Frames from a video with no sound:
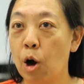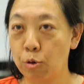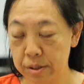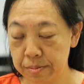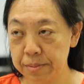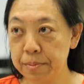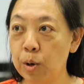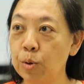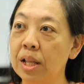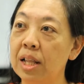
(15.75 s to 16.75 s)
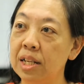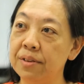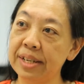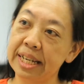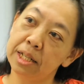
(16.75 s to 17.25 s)
older people
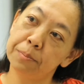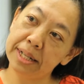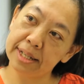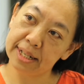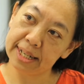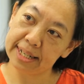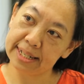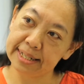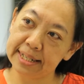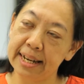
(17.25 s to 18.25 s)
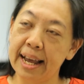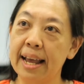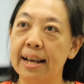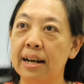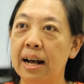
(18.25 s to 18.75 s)
living independently.
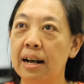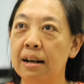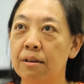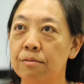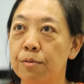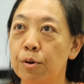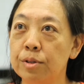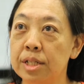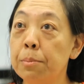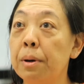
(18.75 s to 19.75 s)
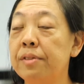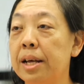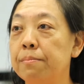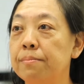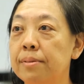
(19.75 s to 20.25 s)
For some of them,